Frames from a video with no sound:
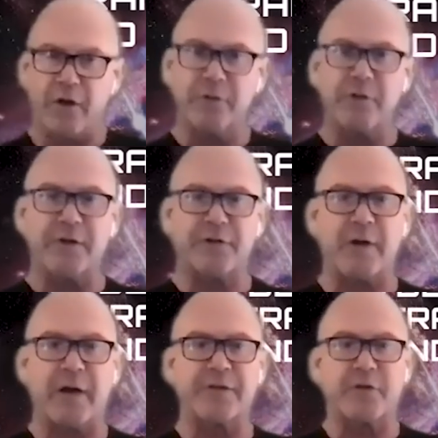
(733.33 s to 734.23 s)
They go through
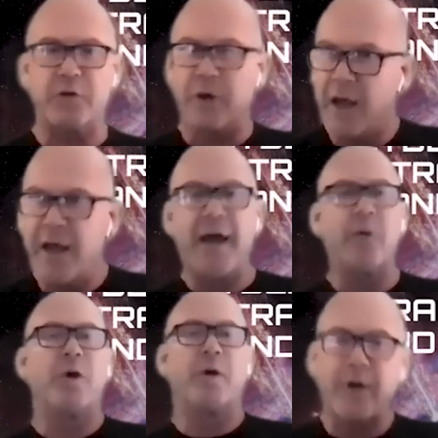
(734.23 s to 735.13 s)
this trade school,
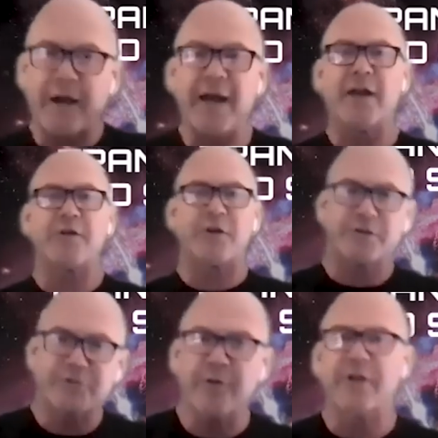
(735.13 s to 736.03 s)
and we're bringing
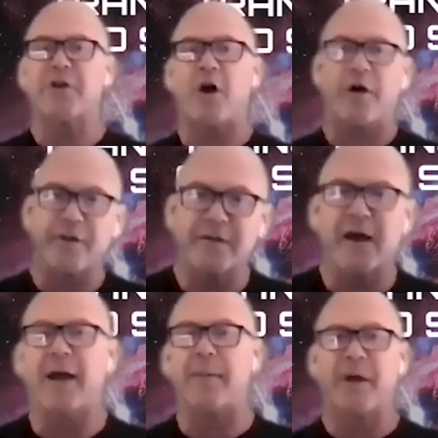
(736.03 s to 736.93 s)
interns through this all
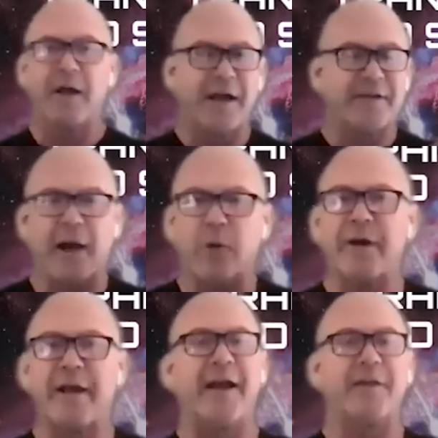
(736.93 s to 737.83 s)
the time. It's
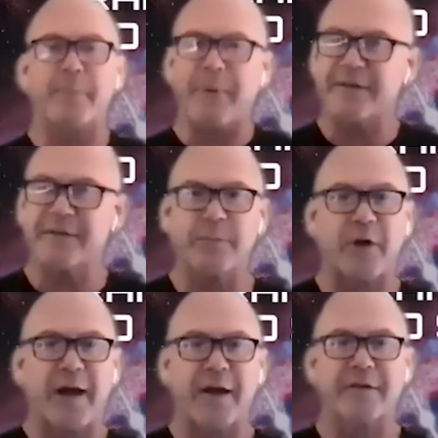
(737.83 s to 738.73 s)
how we're getting the
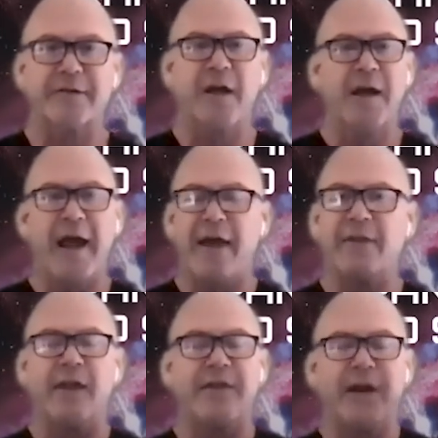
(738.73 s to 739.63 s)
best and brightest.
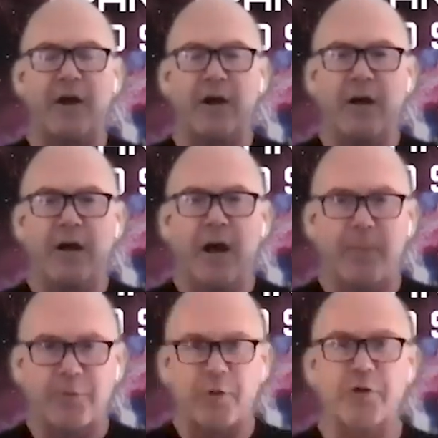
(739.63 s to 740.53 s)
And their
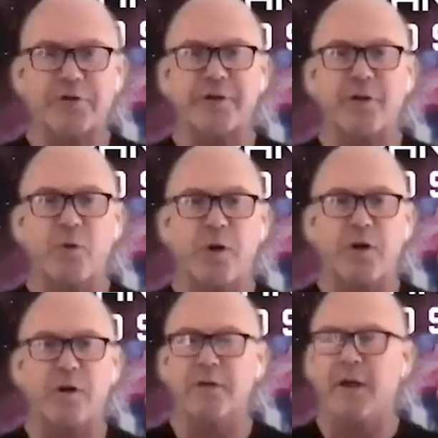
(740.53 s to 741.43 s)
approach to the
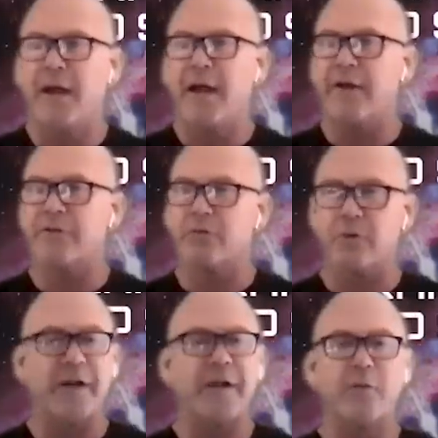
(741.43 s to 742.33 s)
world
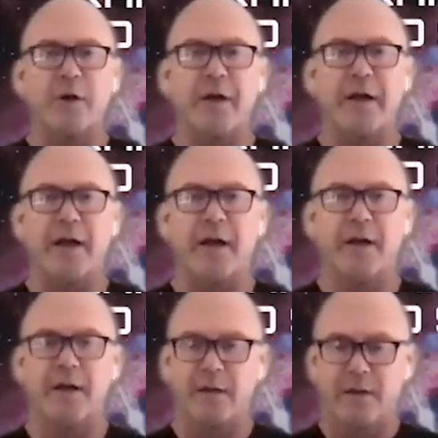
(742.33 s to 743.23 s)
is really,
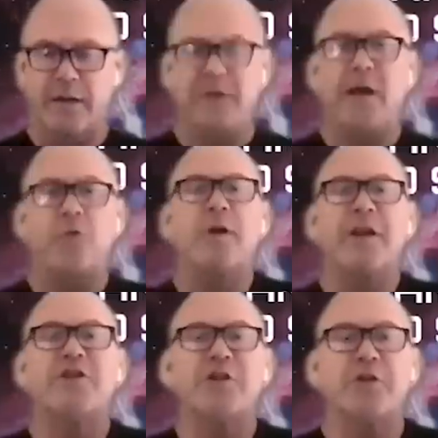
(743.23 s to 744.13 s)
really, it
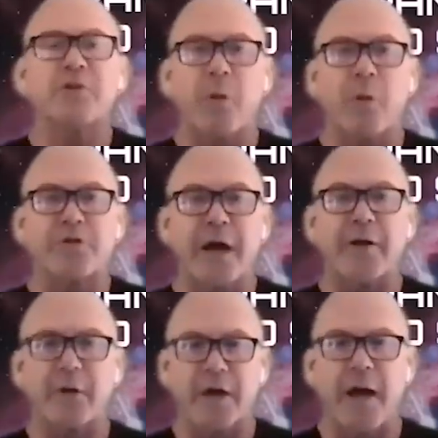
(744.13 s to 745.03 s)
really suits what we're
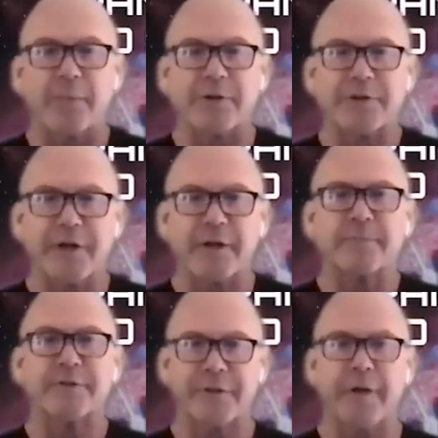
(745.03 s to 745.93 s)
trying to accomplish here.